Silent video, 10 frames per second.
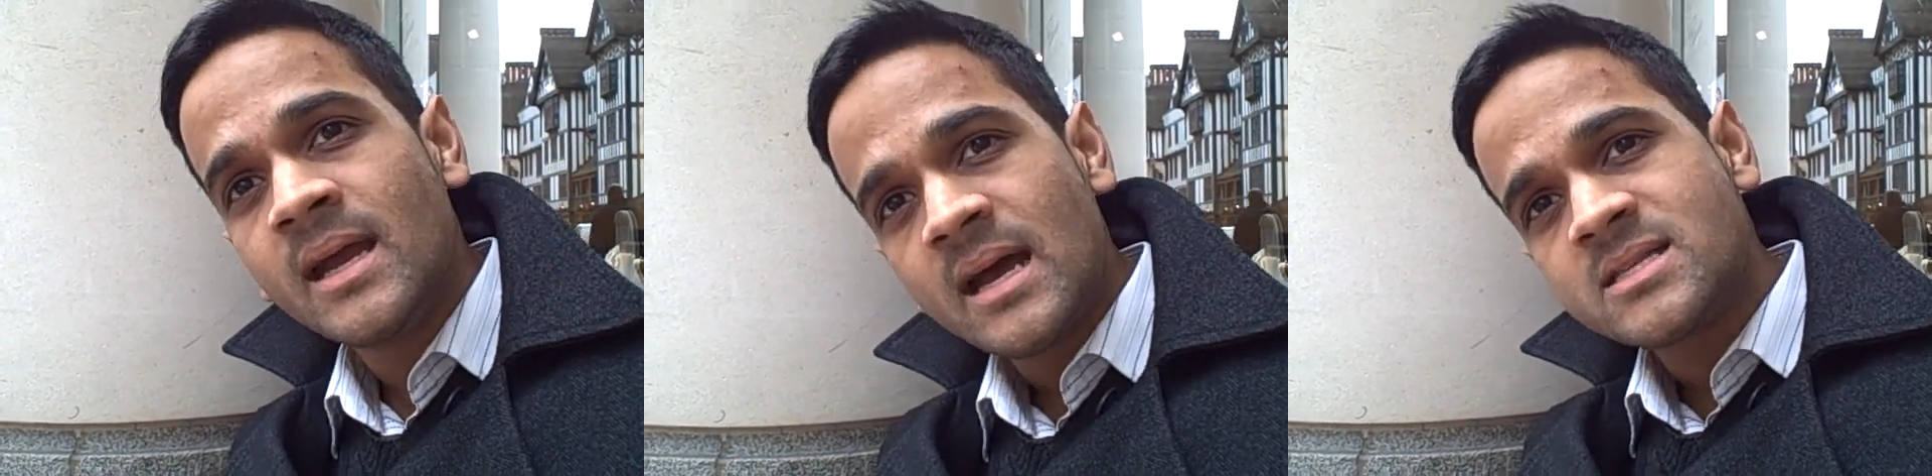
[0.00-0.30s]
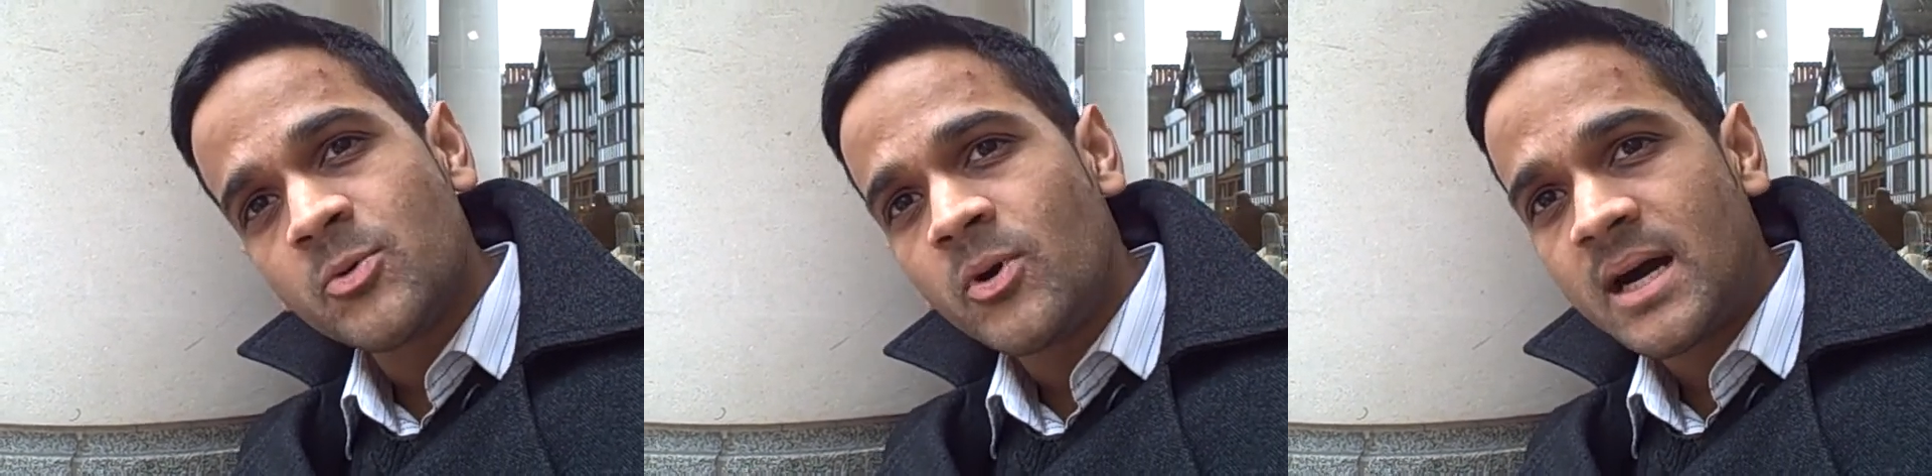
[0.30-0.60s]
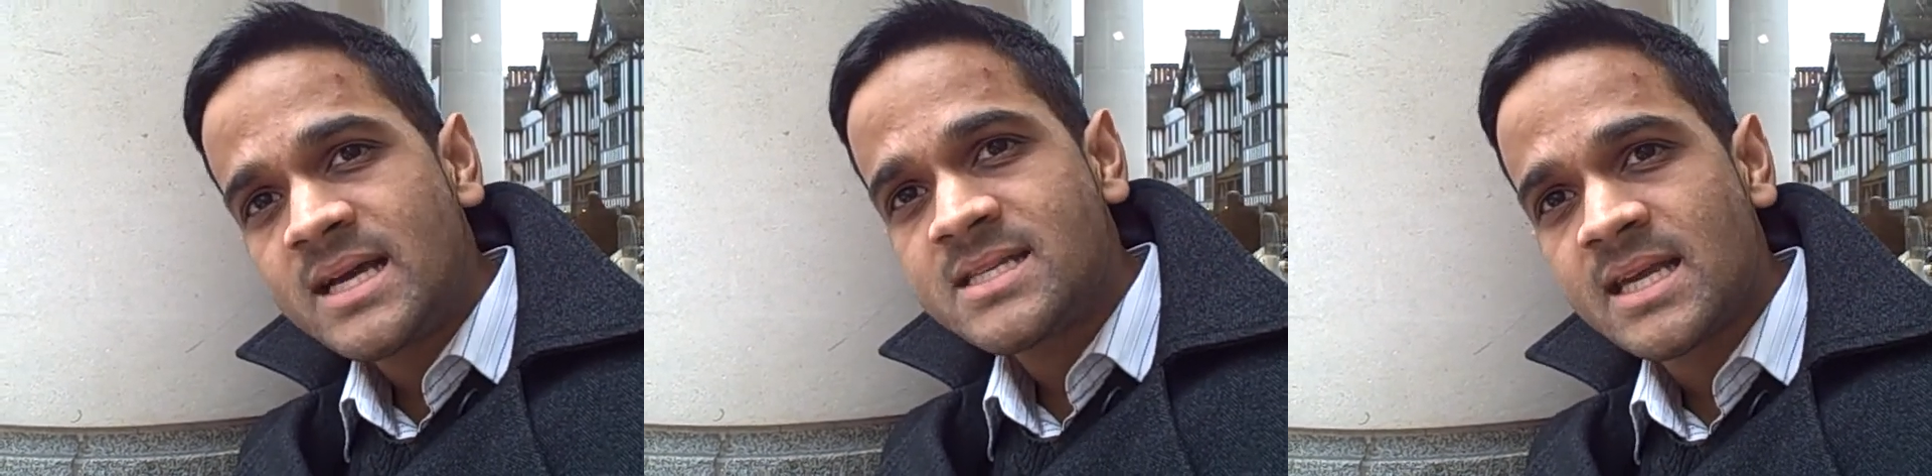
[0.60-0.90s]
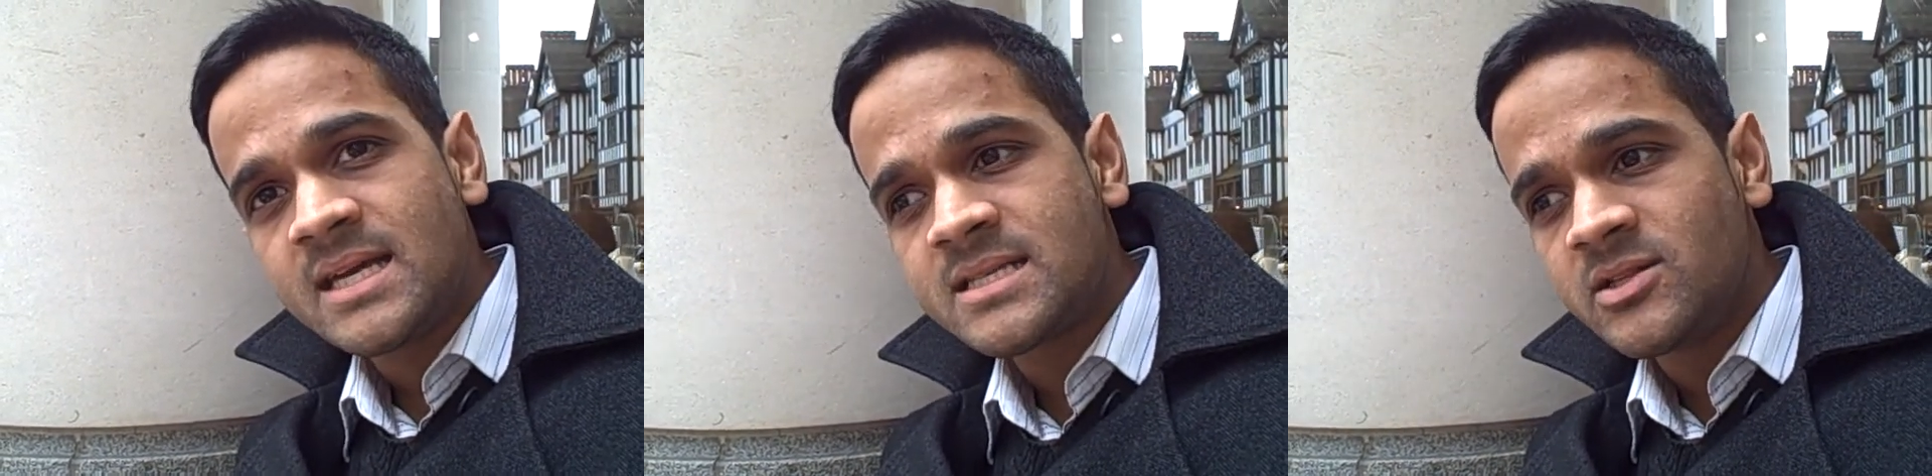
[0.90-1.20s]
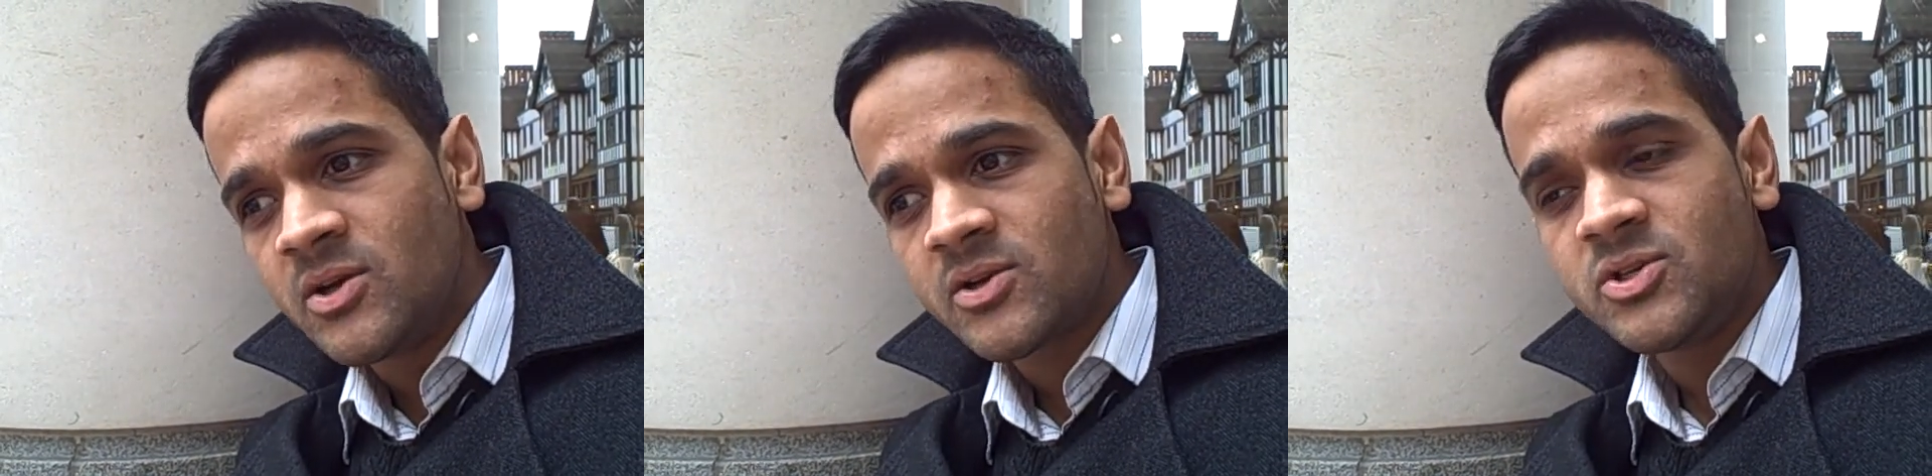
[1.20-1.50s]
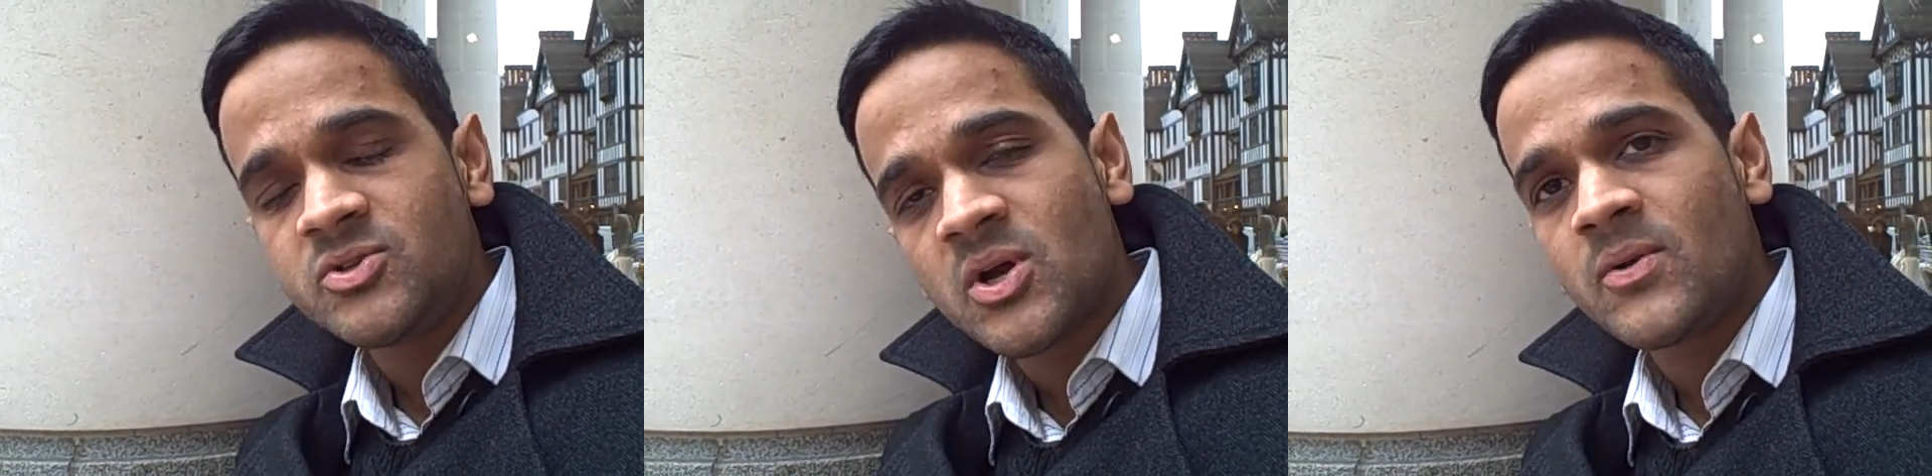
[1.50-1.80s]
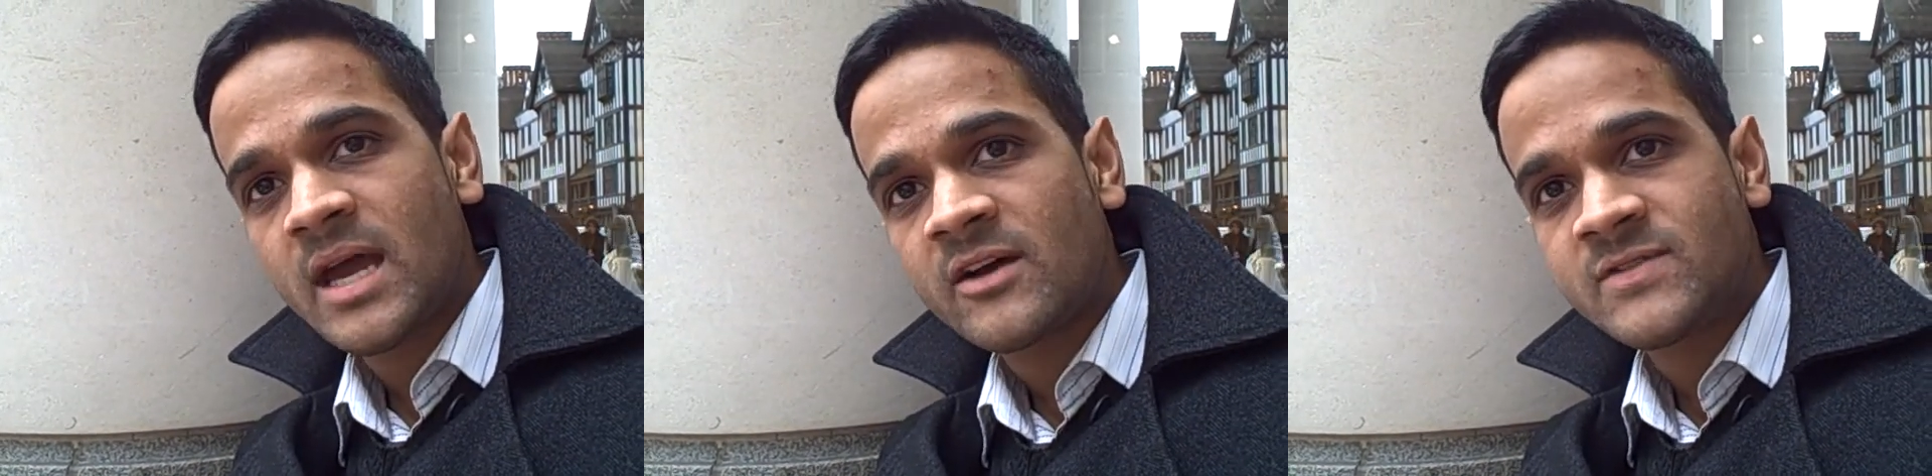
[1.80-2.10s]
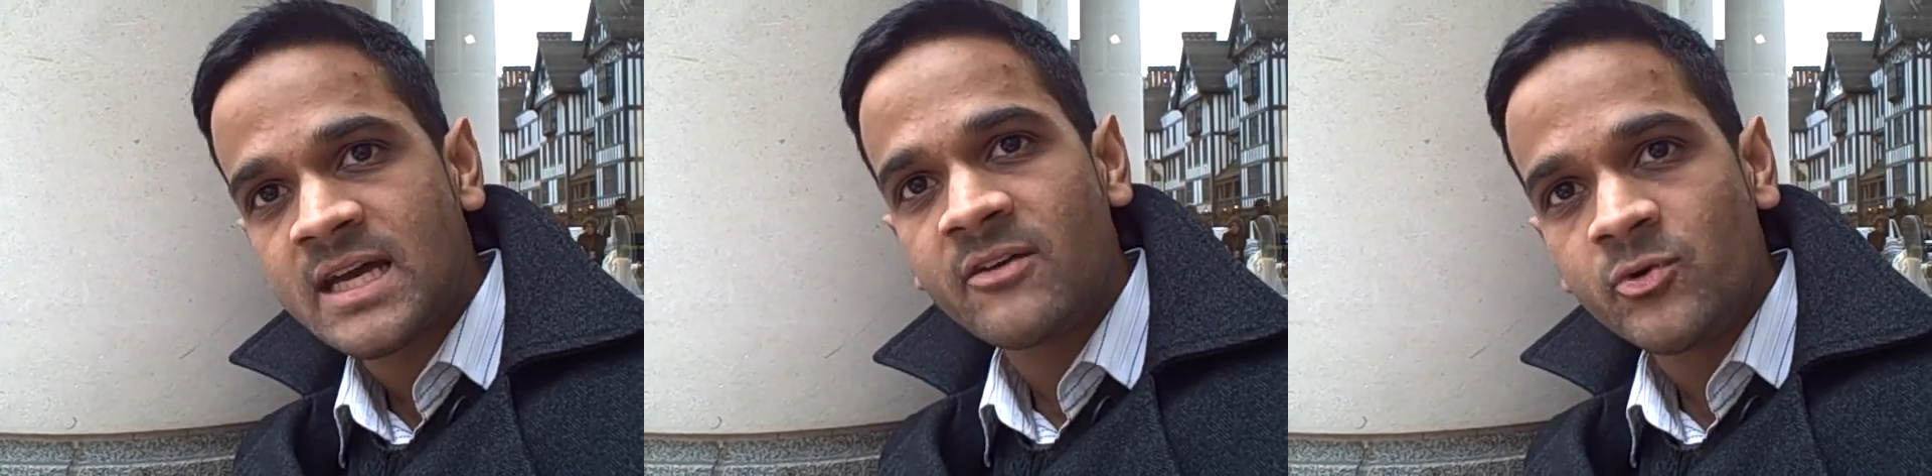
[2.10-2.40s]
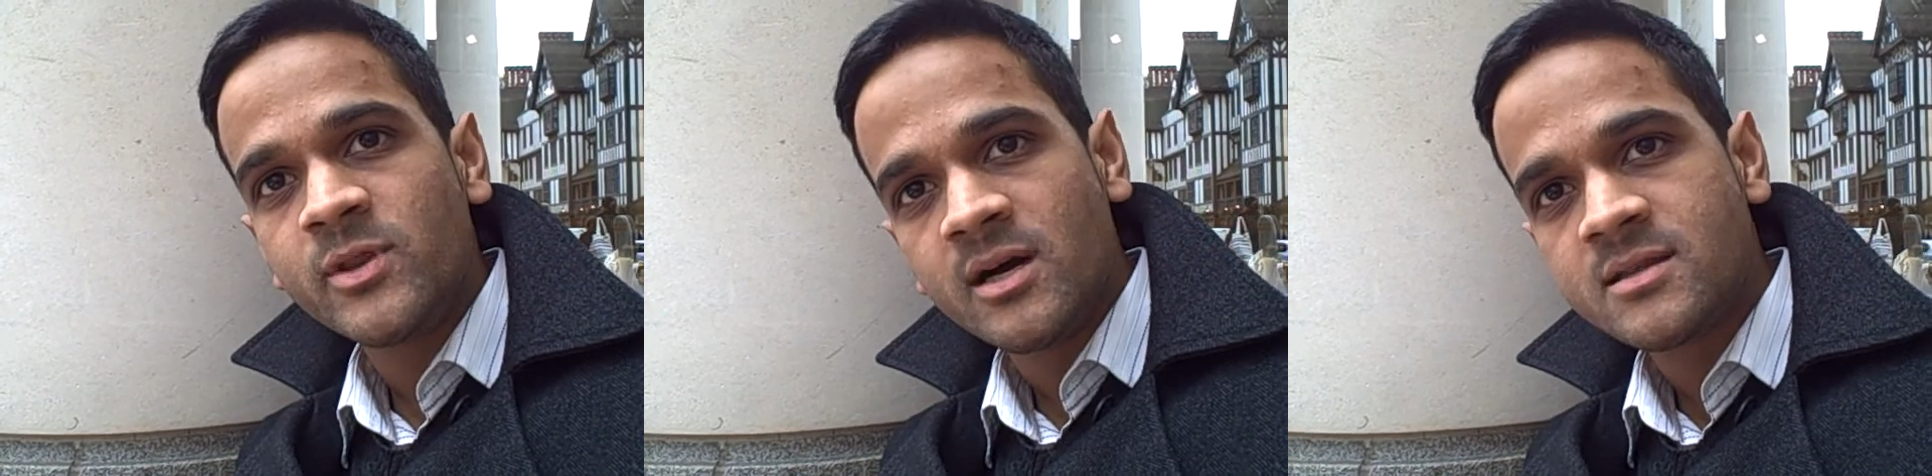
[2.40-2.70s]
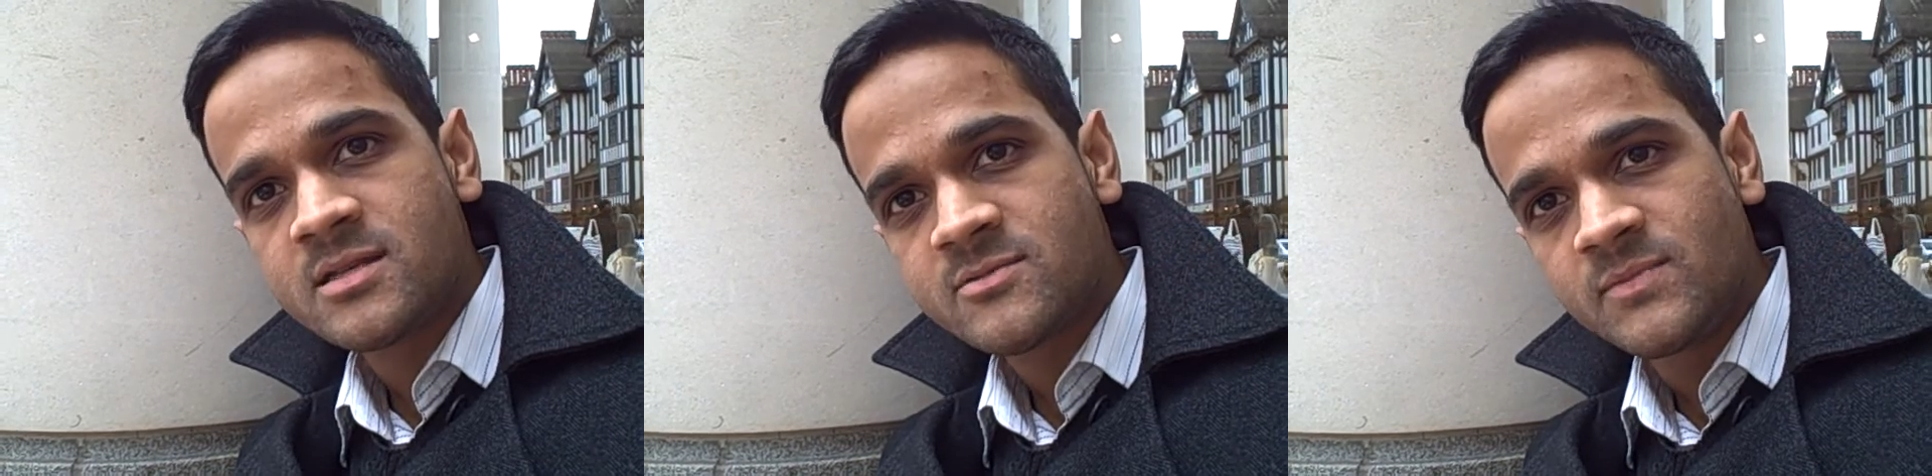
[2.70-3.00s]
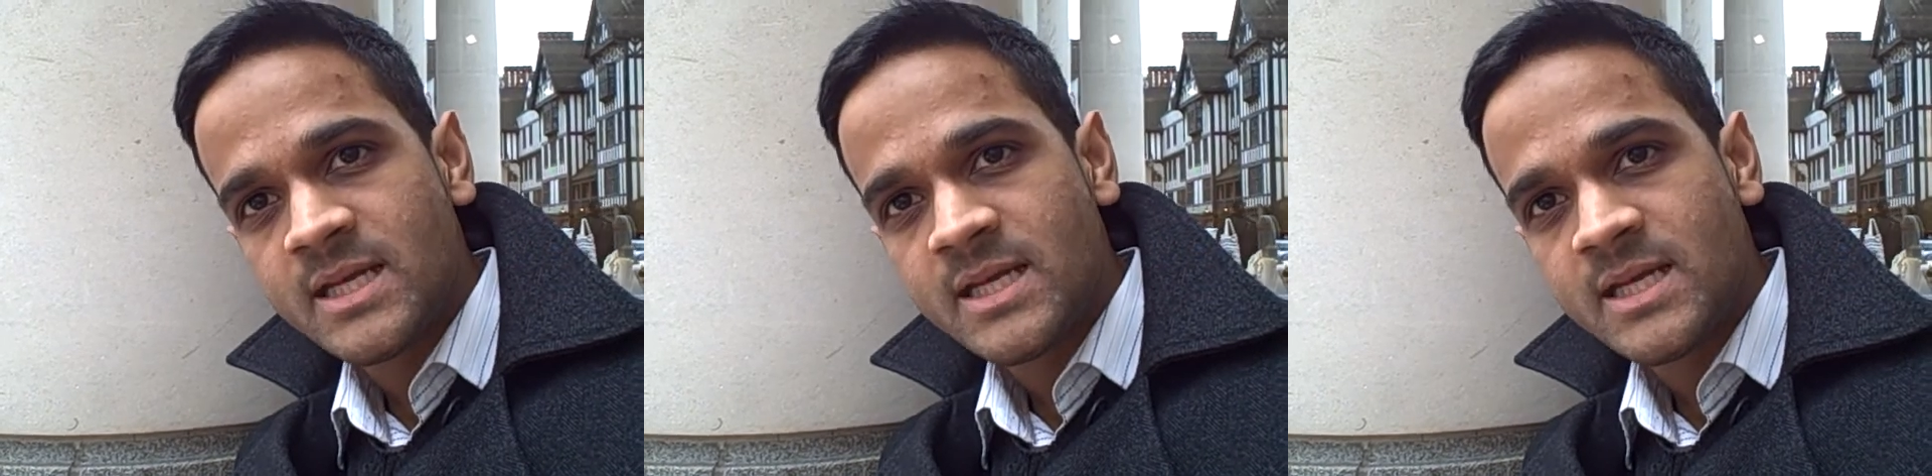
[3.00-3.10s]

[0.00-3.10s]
and so what i say is look you don't have to have all the answers from